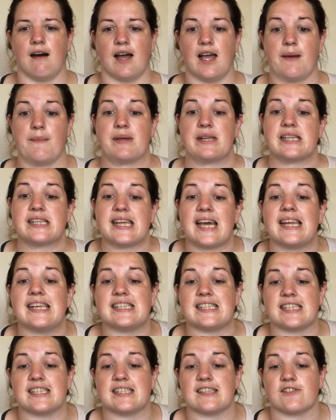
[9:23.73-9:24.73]
I am
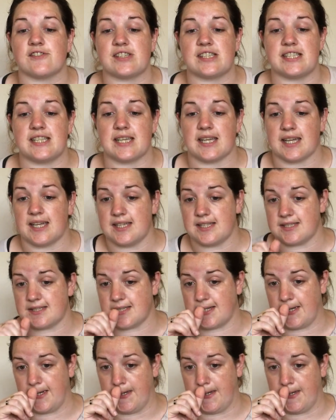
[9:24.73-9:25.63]
intending on knitting it.